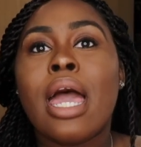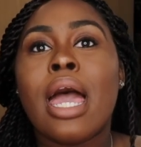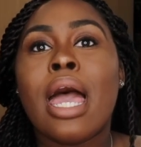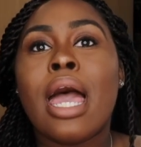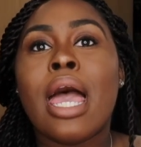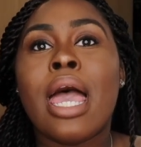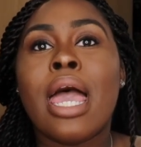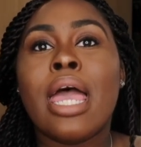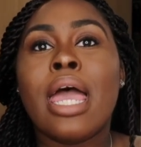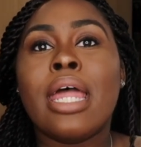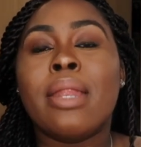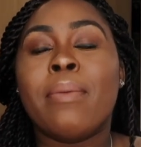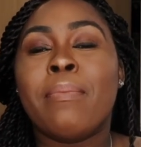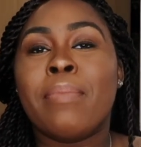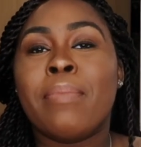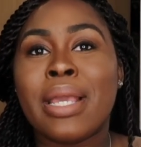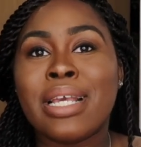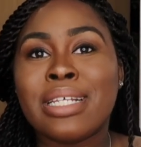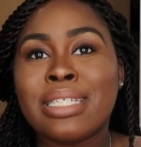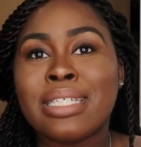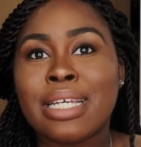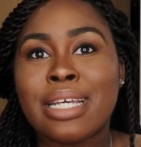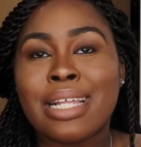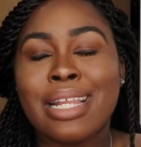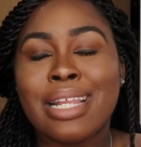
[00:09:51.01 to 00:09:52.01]
And
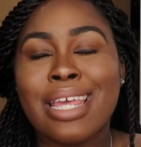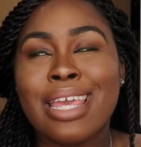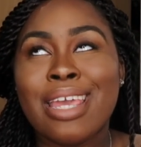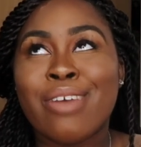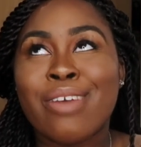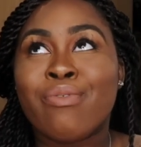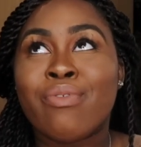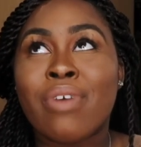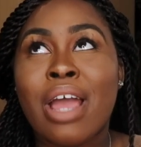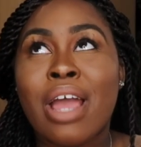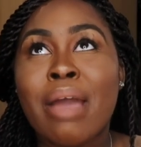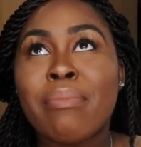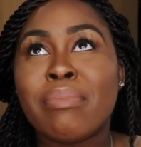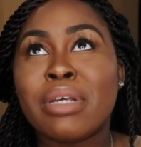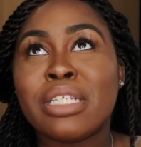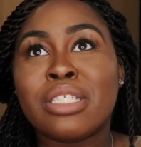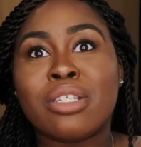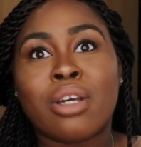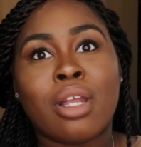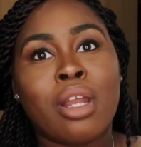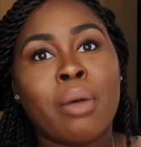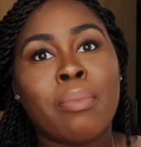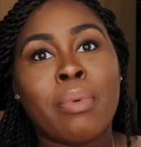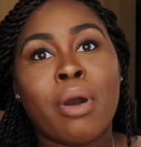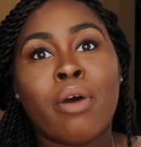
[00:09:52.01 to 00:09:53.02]
basically RAM is
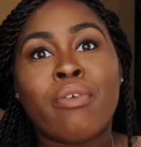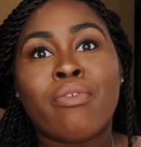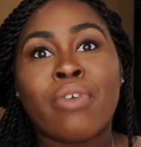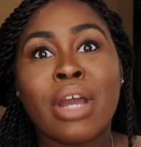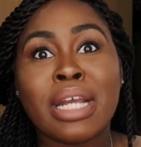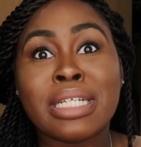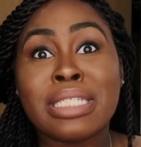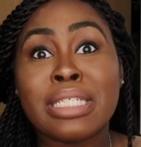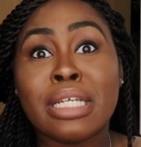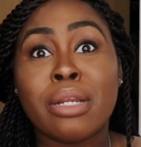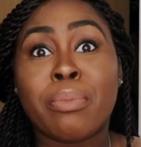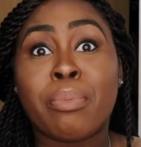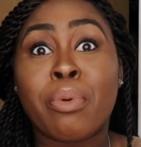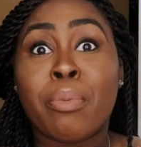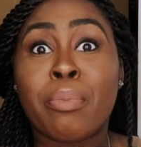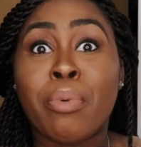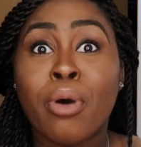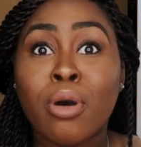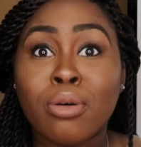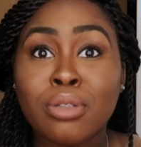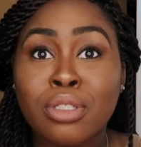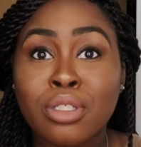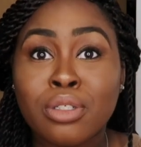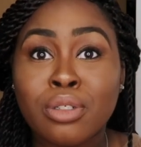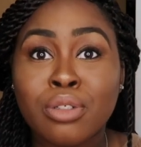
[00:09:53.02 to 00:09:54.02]
all about writing a
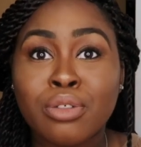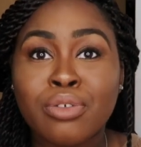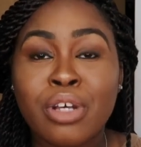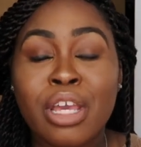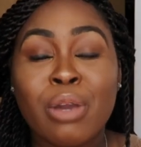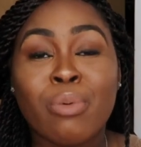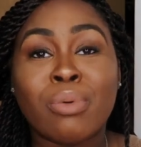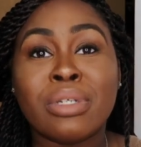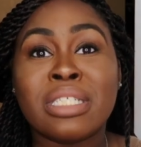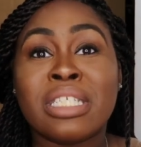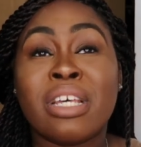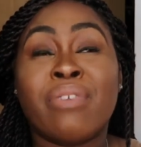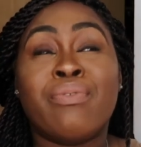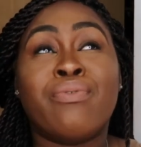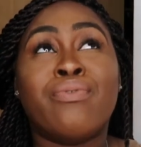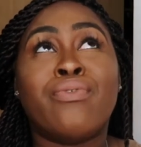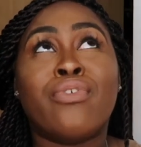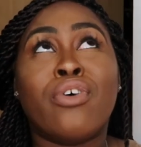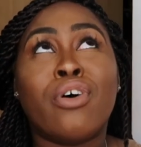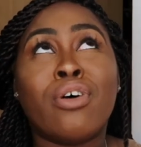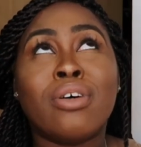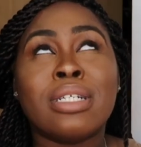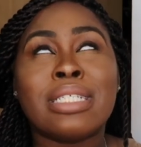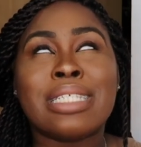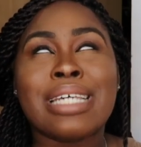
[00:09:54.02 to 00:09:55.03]
proposal. It was a
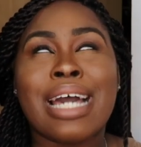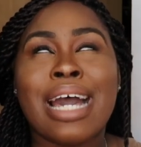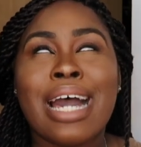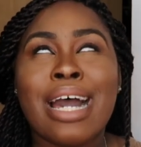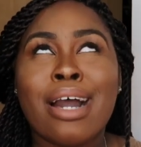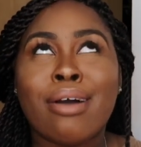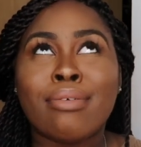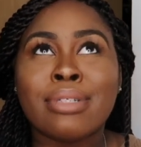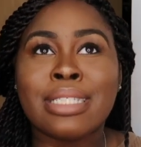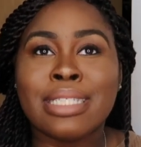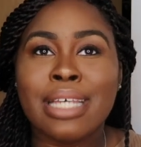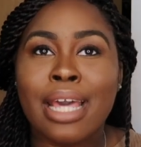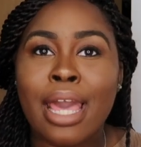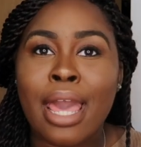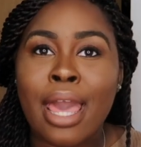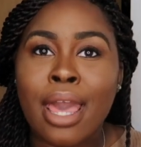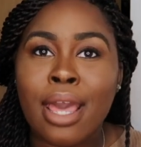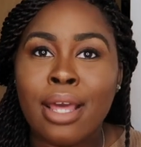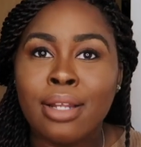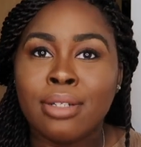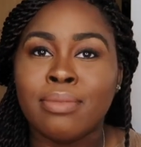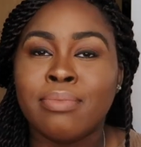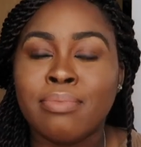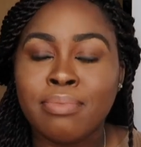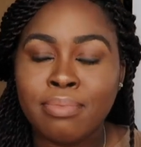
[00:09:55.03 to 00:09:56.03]

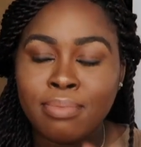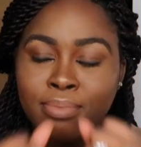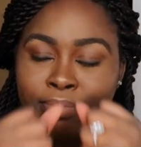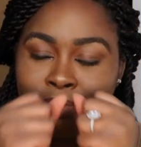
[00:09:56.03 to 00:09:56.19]
4,000,